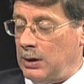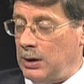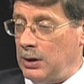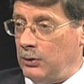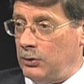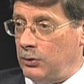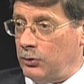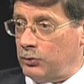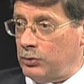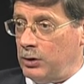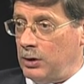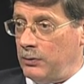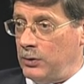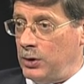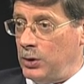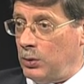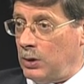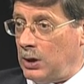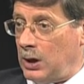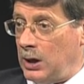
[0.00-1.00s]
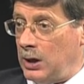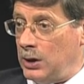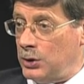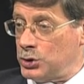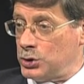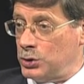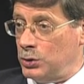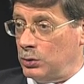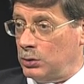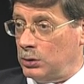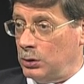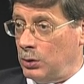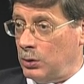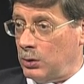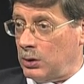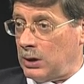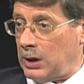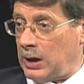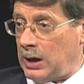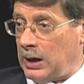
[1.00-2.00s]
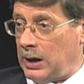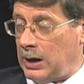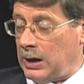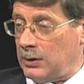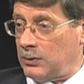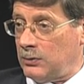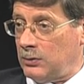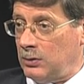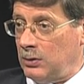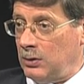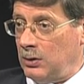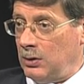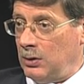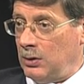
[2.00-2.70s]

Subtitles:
industry in the UK should look at